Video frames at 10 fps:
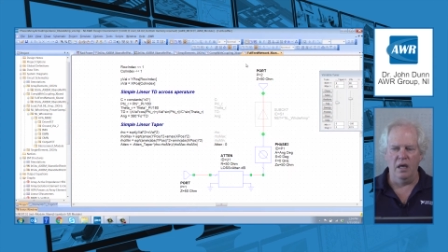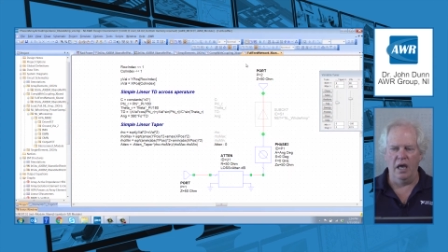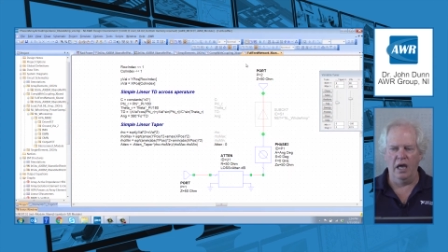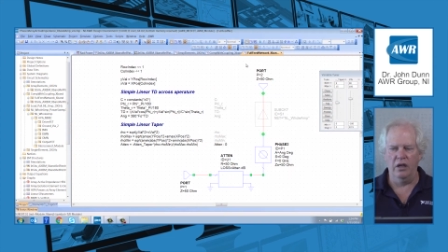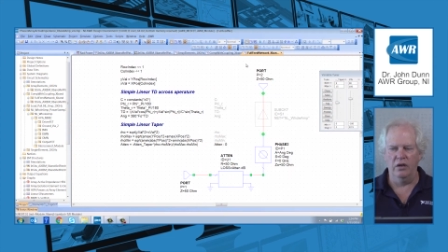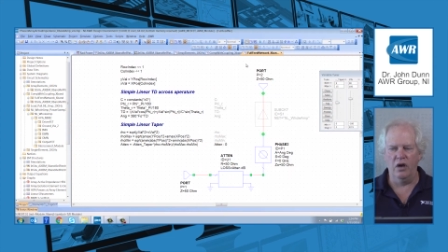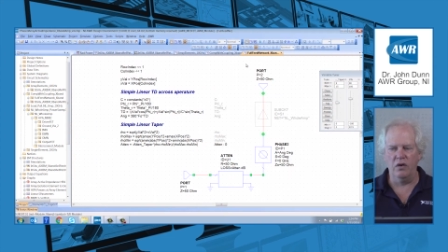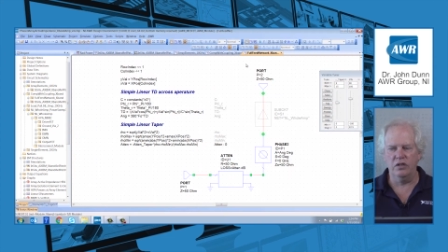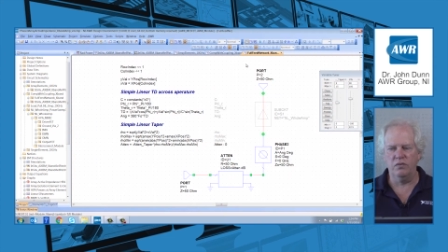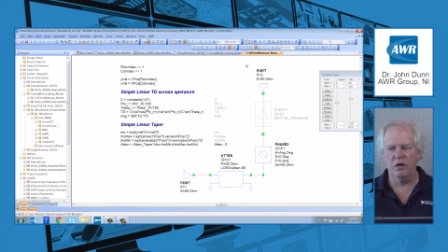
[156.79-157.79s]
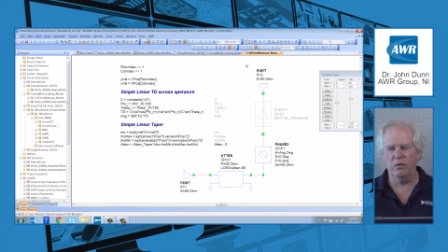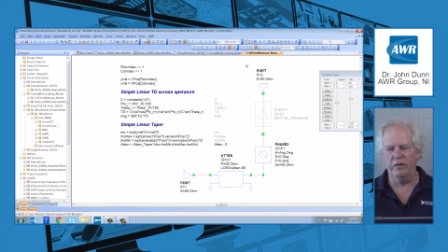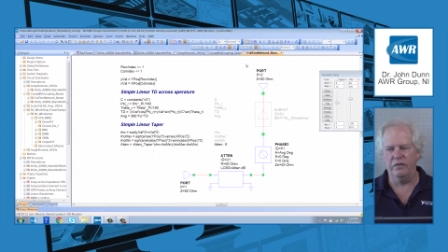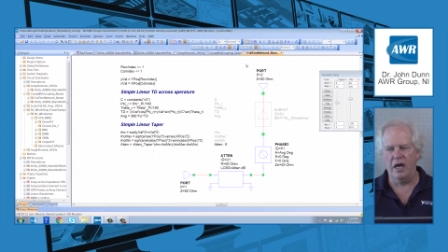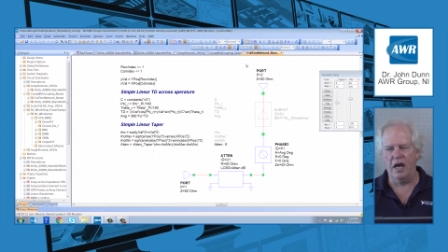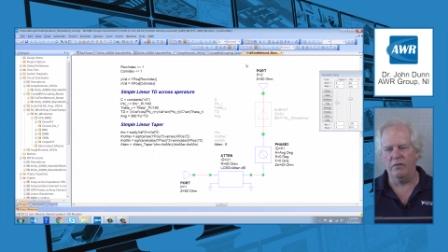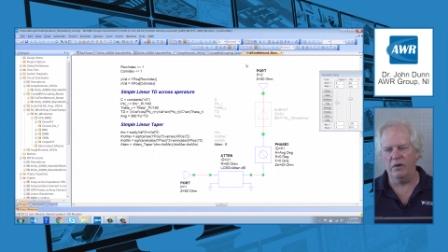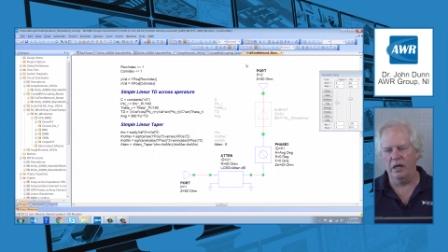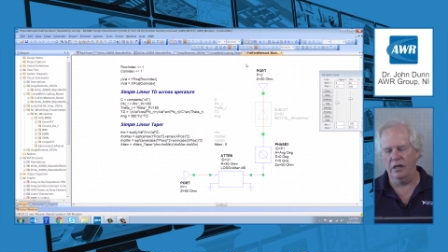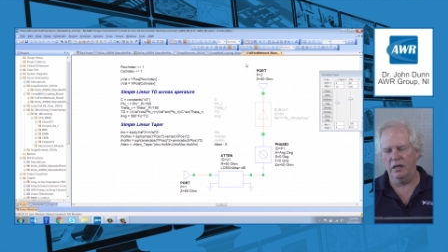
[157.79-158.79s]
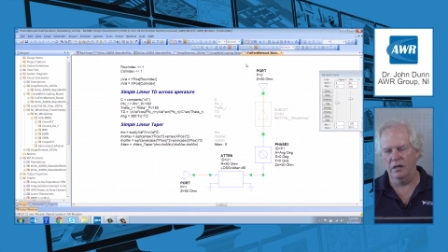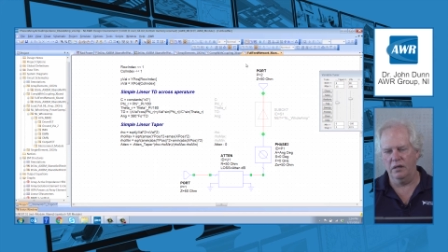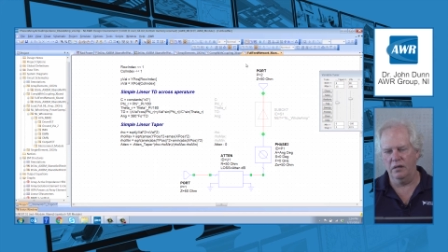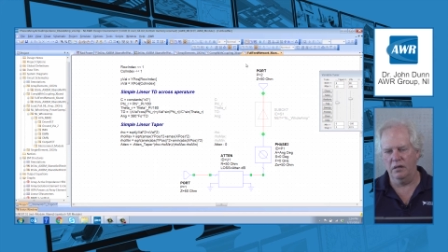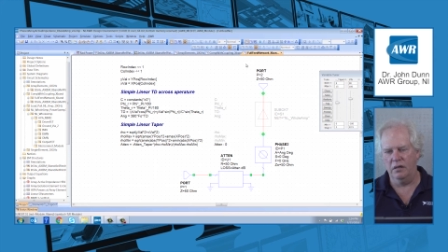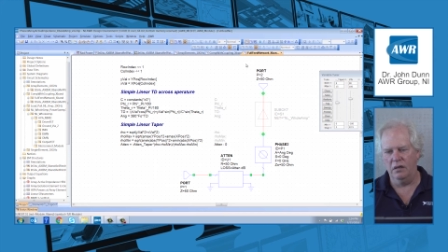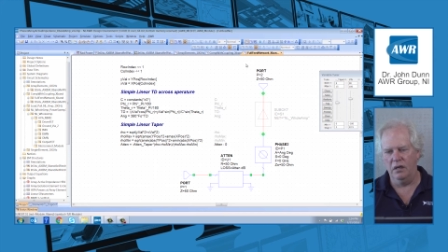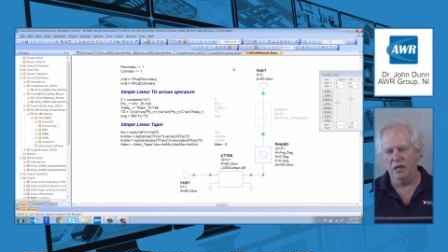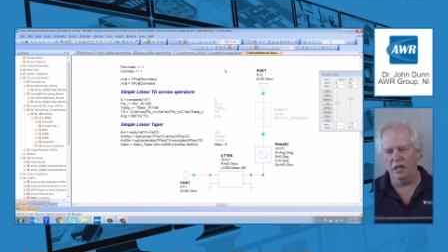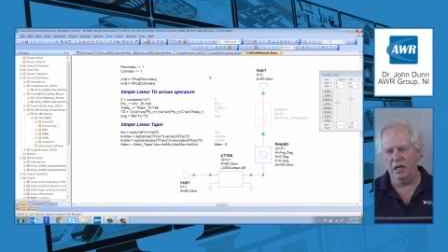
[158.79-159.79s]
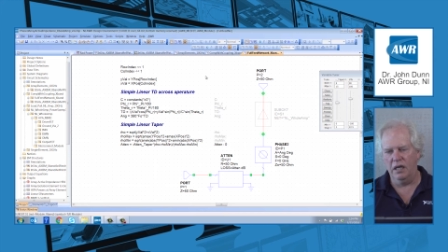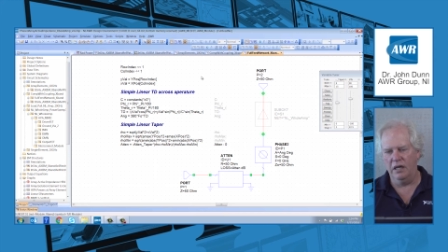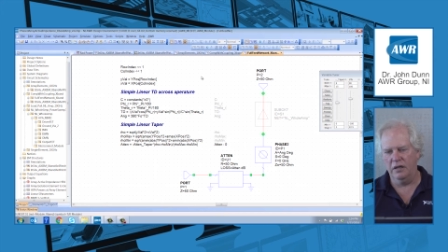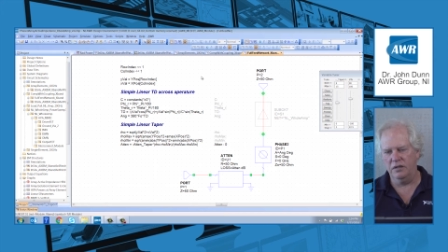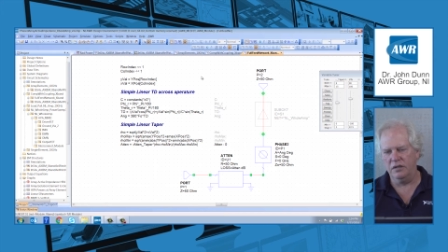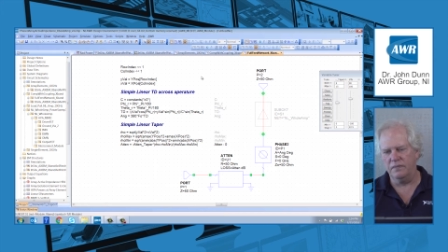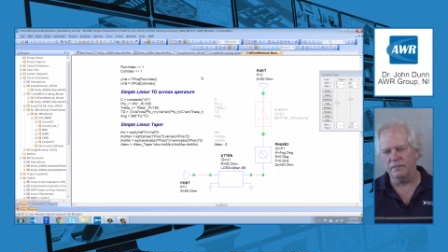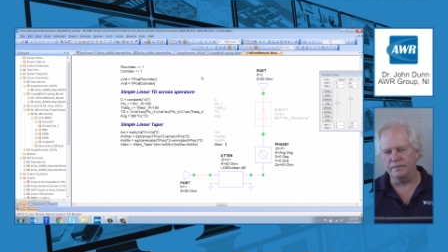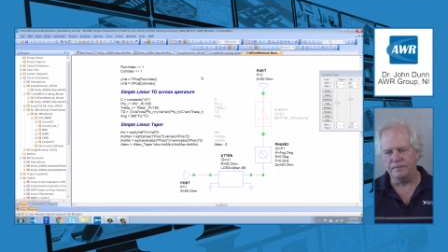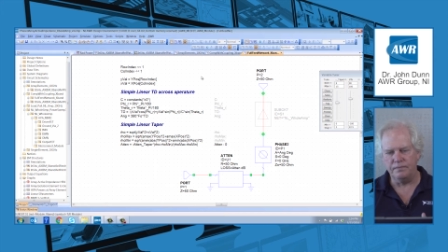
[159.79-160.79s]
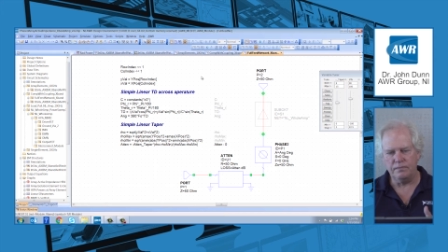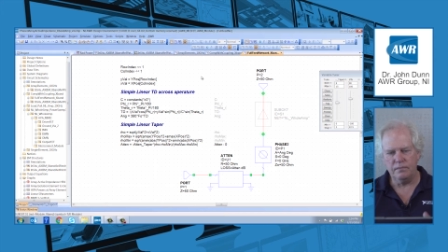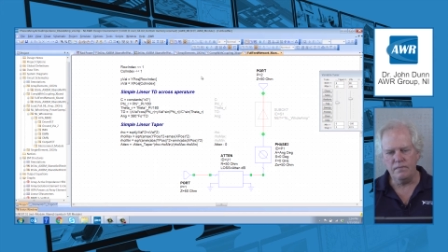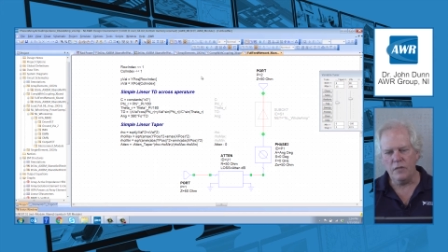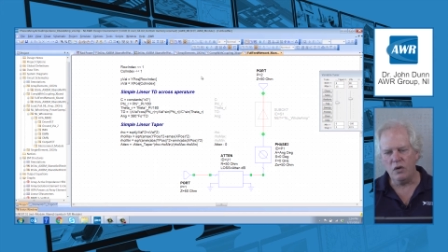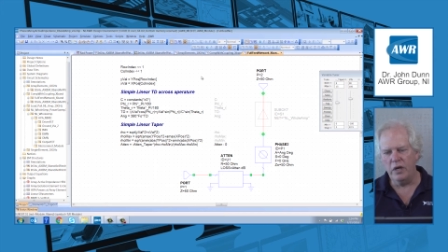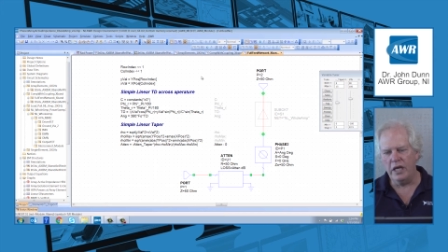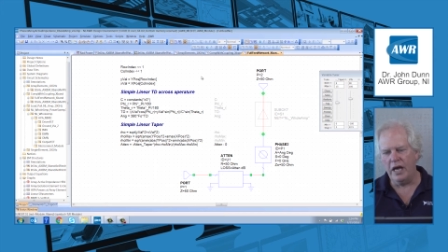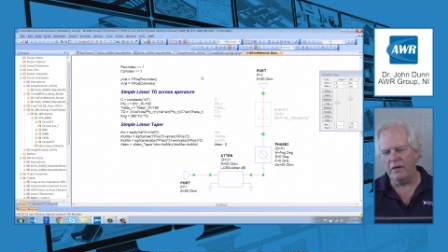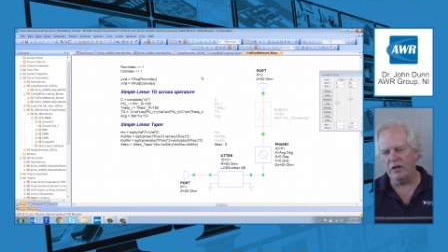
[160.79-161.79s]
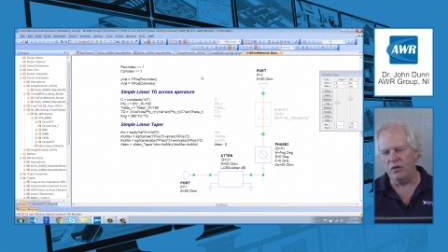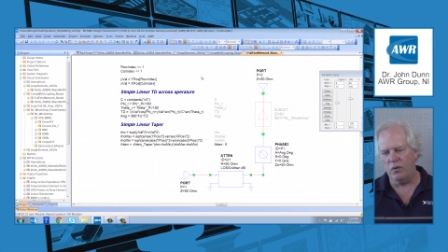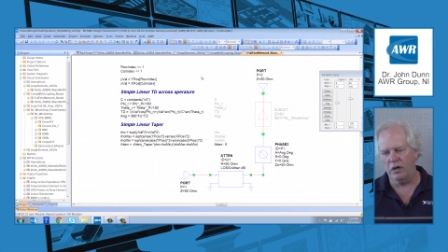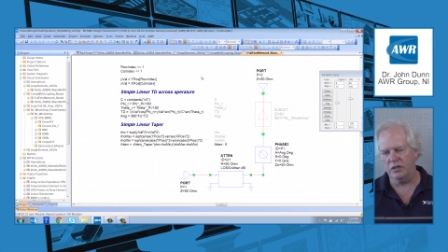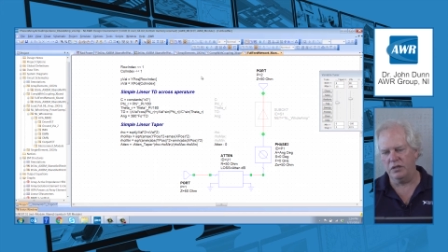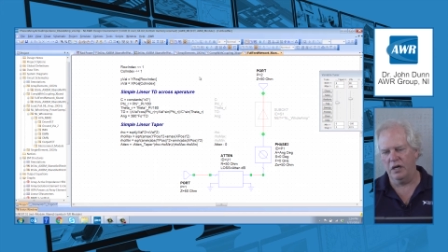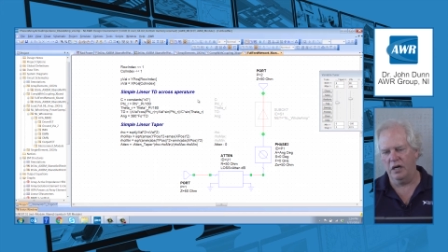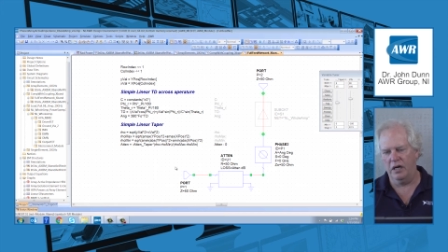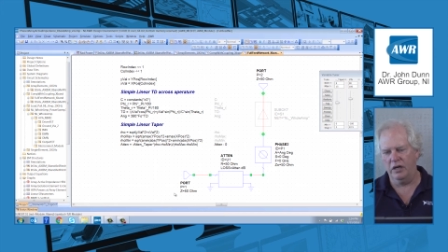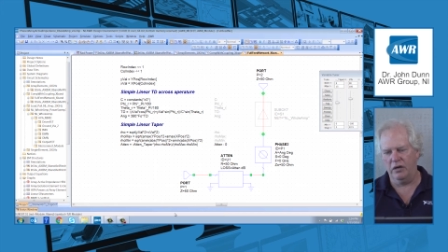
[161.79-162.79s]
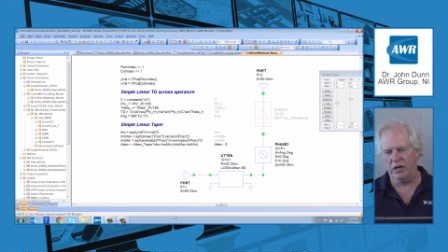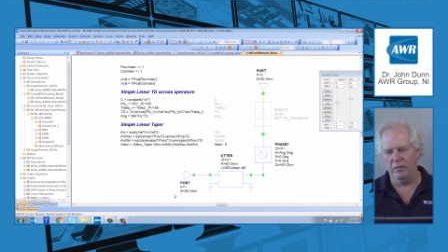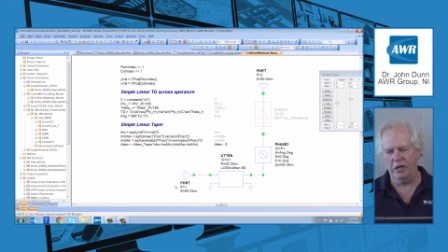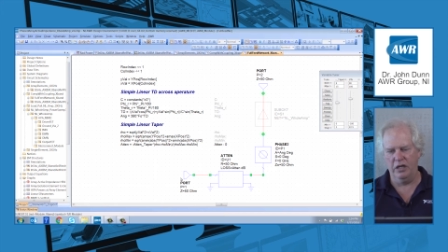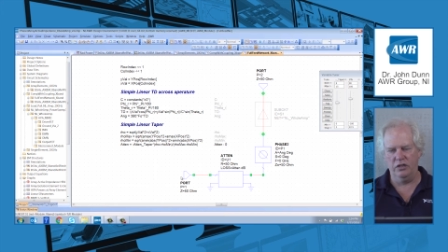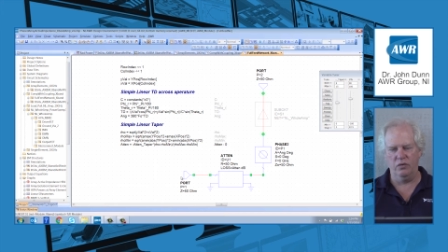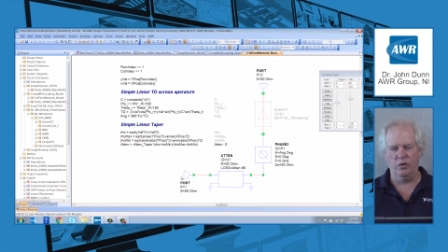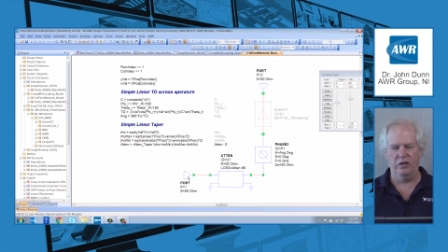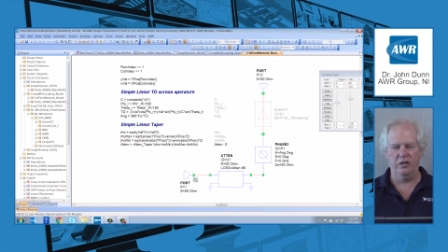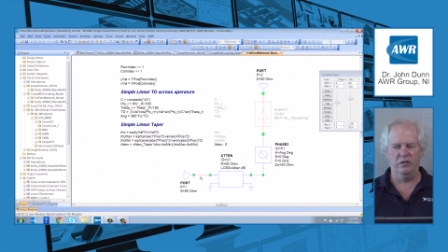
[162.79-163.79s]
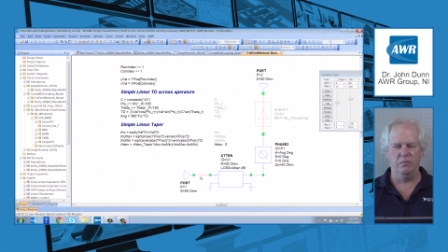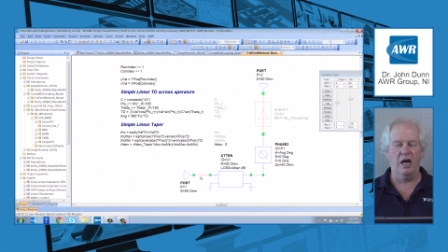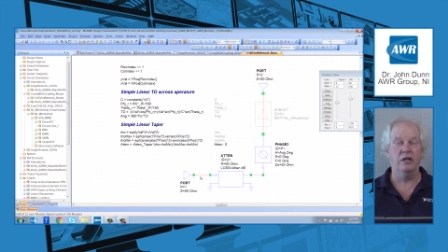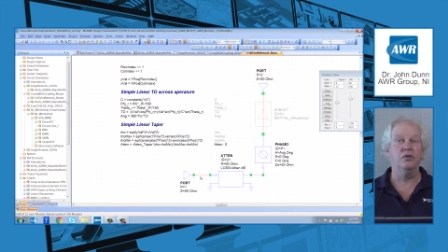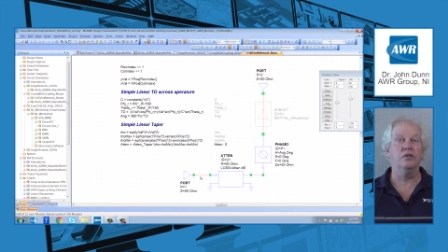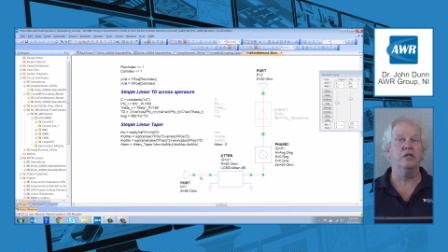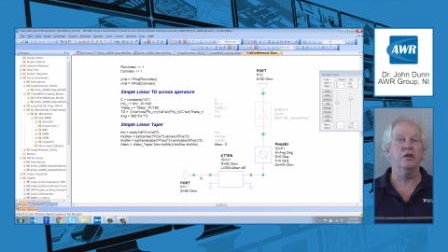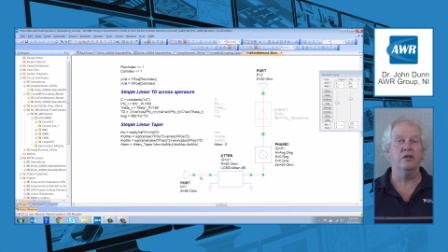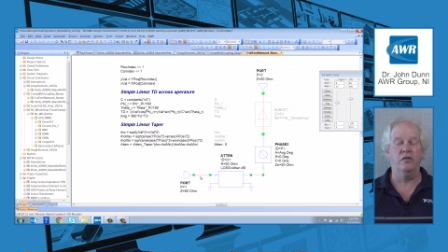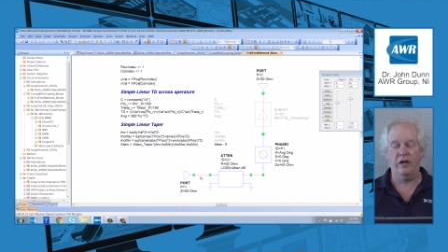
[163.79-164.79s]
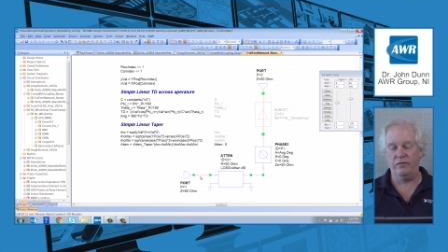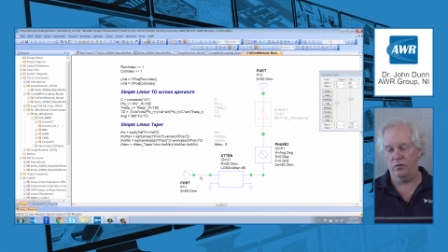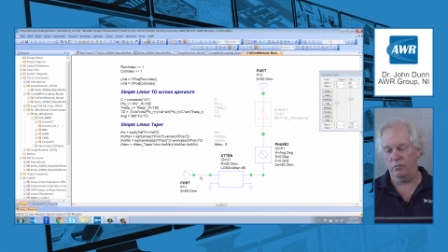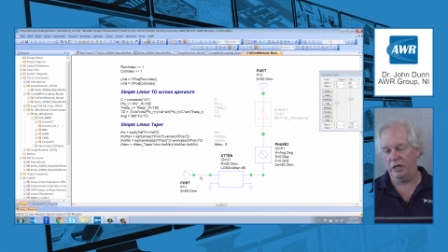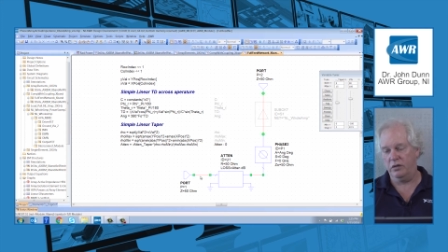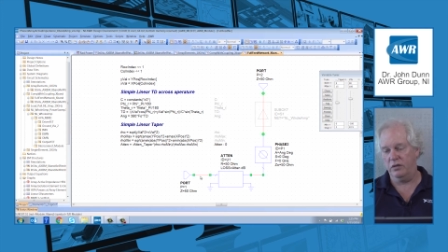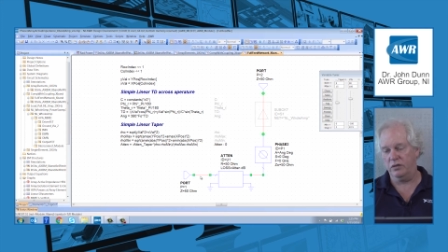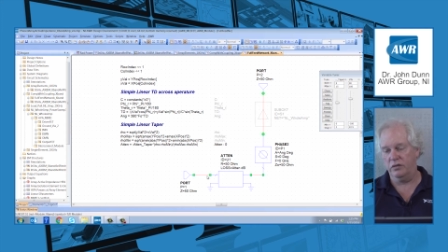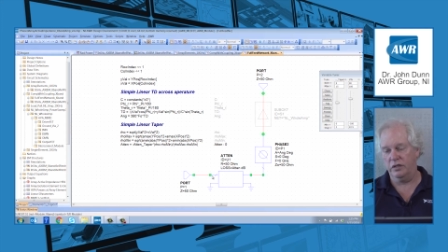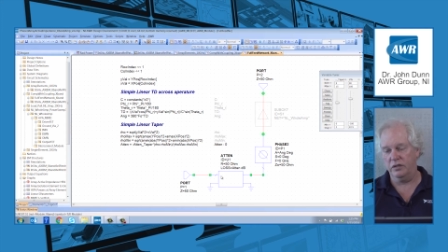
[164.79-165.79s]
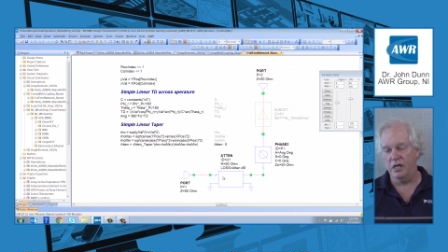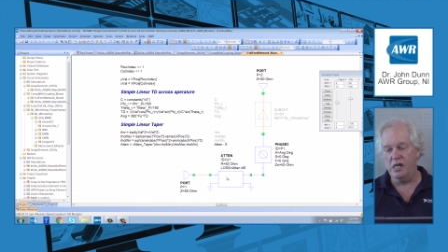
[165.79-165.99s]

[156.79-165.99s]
And notice what we've got right here is we have a course, uh, you're coming into one of these modules here on the left where my cursor is.